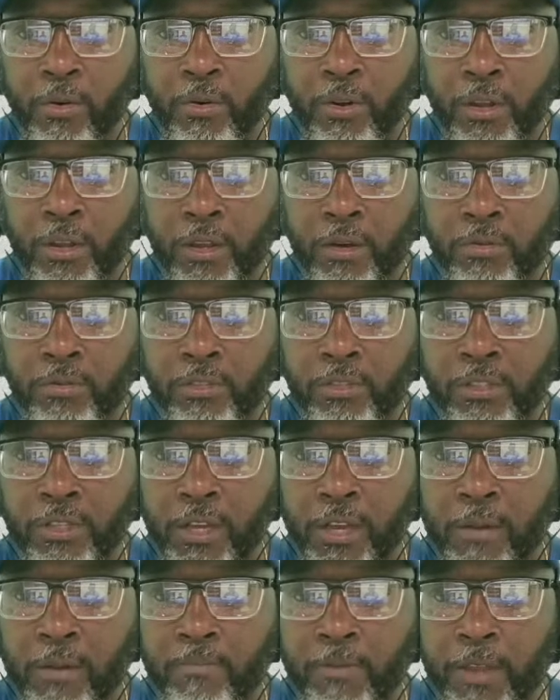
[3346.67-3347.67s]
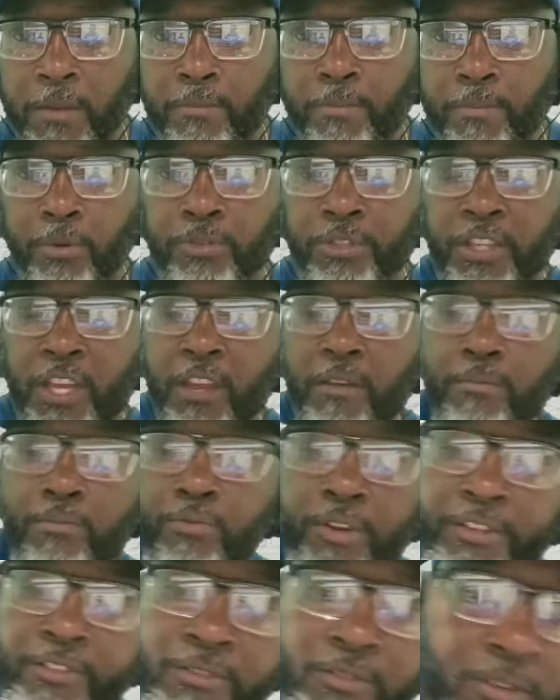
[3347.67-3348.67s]
Maybe we had to get an older coach
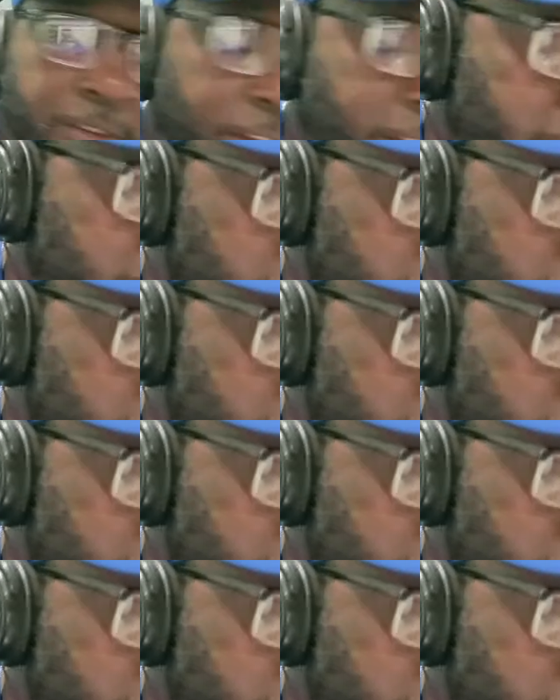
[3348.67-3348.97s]
in